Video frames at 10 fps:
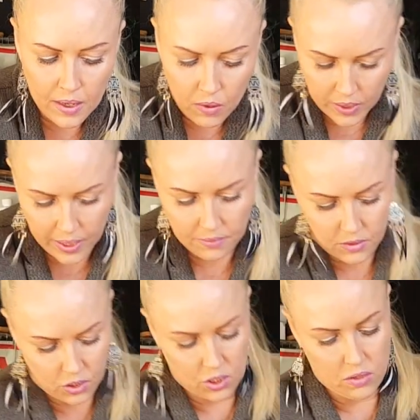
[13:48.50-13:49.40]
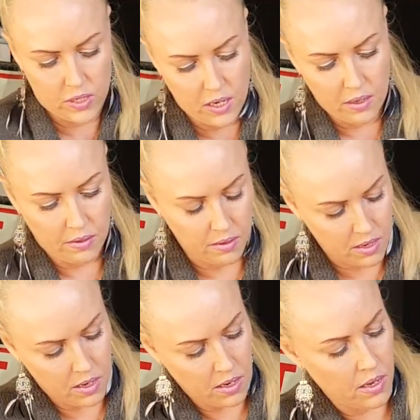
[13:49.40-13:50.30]
Okay, so the other
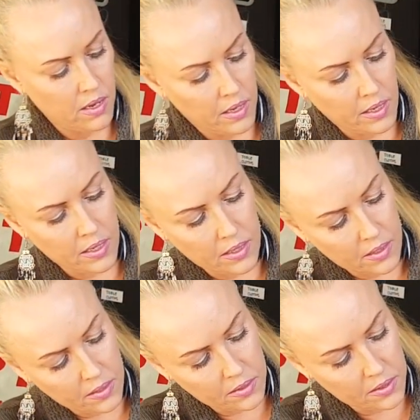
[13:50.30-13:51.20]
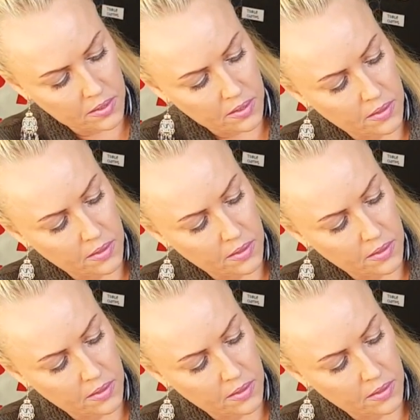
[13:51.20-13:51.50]
thing is,